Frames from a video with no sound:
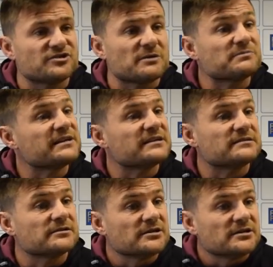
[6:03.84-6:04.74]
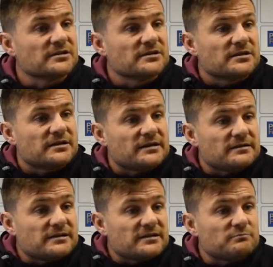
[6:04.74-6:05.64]
jumped in
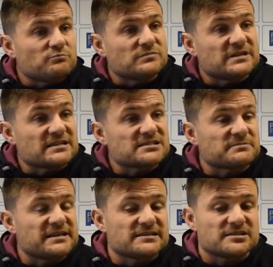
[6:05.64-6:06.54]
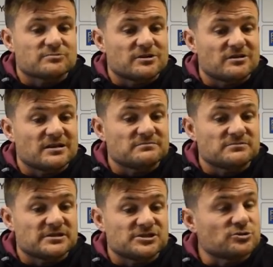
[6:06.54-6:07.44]
and done some kicks as well.
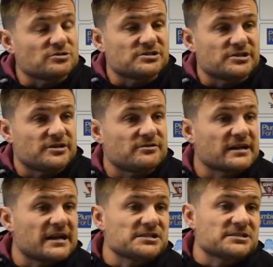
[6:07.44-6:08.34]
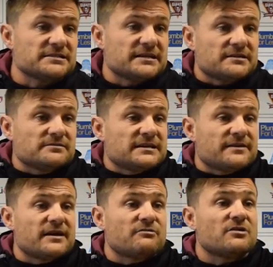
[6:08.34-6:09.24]
And Jordan Turner occasionally down
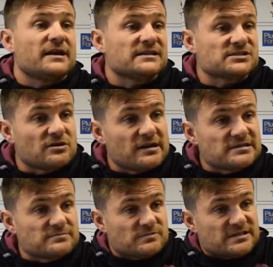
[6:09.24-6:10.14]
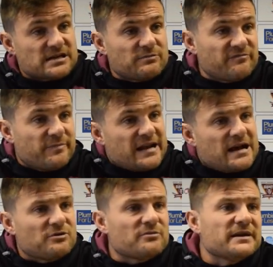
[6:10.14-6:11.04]
that right-hand side. So we've been
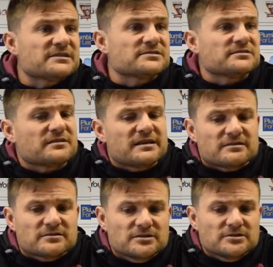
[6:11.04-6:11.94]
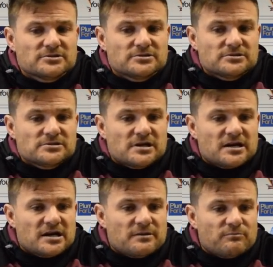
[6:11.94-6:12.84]
able to mix. I think
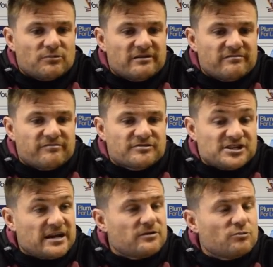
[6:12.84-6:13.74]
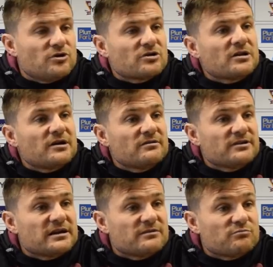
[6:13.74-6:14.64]
we've shared the workload.
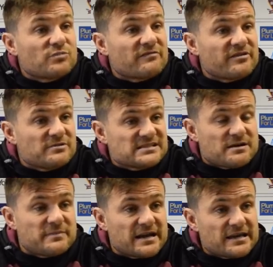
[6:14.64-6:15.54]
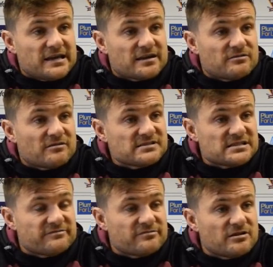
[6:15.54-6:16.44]
You know, Bruffy was our main kicker,
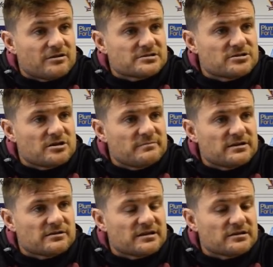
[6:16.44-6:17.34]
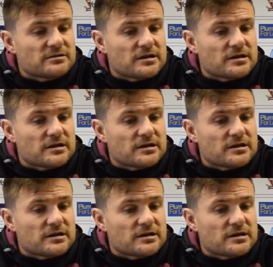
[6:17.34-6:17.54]
obviously, for a long time. And I think